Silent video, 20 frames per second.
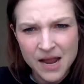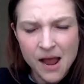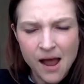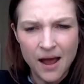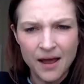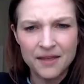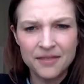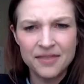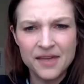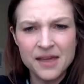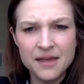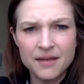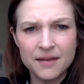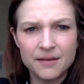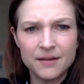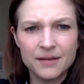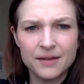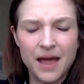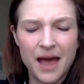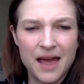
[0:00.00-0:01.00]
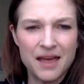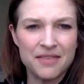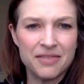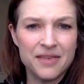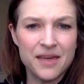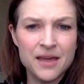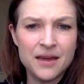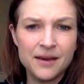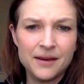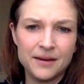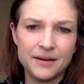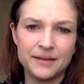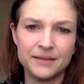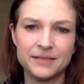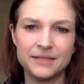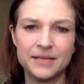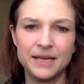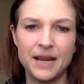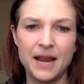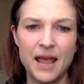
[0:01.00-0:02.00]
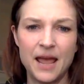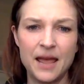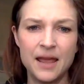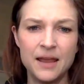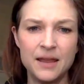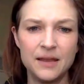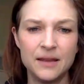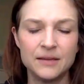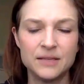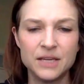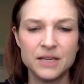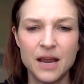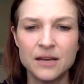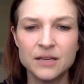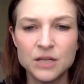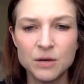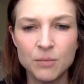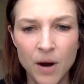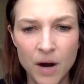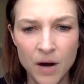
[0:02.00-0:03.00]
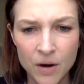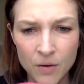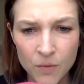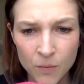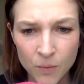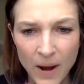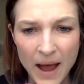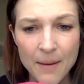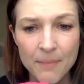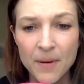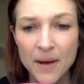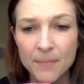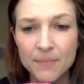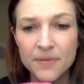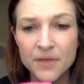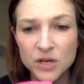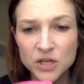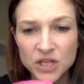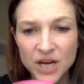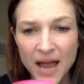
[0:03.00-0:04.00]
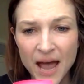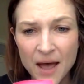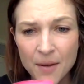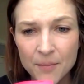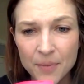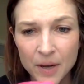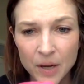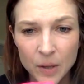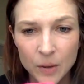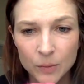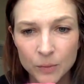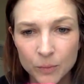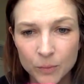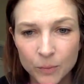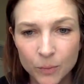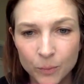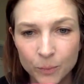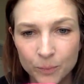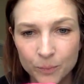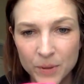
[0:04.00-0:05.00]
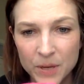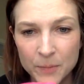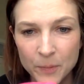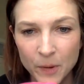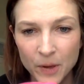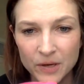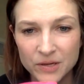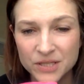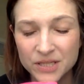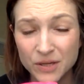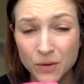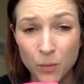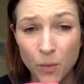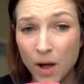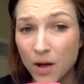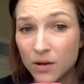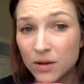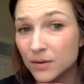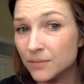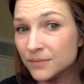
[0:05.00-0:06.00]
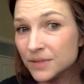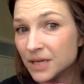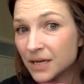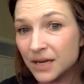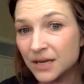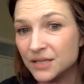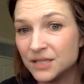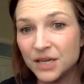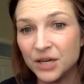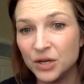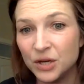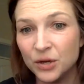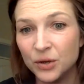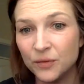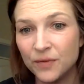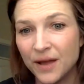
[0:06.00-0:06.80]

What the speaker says: I think today and tomorrow wrap up the chat, but people are still welcome to continue.